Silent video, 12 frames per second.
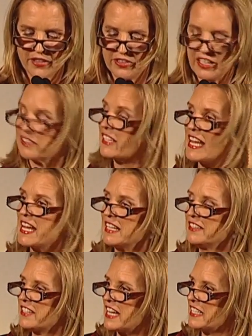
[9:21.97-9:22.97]
the
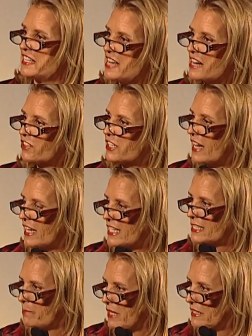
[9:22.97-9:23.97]
land that never
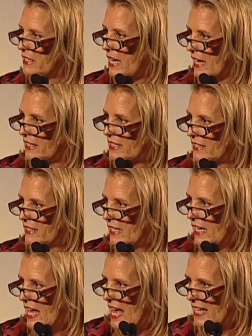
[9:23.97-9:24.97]
has been yet
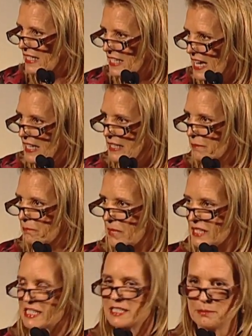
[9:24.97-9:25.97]
and yet
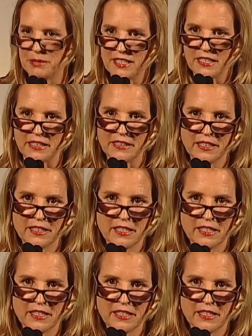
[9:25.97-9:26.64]
must be,